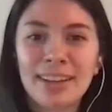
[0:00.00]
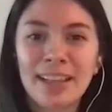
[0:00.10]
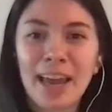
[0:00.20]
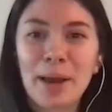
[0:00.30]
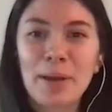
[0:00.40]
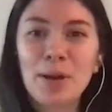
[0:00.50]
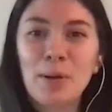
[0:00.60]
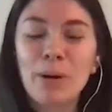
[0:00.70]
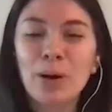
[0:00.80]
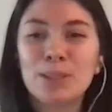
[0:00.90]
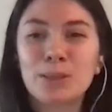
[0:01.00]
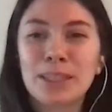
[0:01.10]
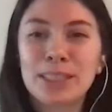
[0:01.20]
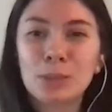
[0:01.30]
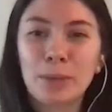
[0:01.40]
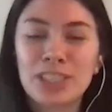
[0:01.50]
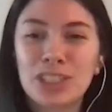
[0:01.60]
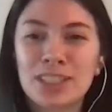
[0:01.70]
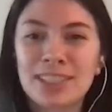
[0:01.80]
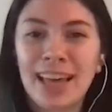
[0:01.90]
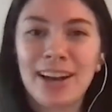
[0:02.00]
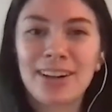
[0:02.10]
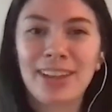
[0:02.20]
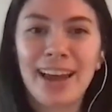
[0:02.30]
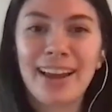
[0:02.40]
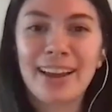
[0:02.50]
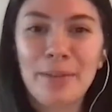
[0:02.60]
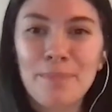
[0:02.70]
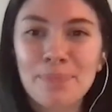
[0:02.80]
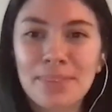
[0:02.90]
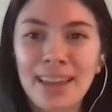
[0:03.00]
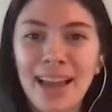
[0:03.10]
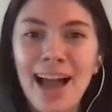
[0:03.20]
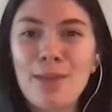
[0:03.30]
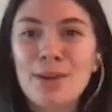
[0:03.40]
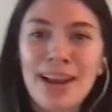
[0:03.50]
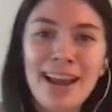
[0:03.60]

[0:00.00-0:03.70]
like, you know, posts with the sweatshirts that are, like, I'm an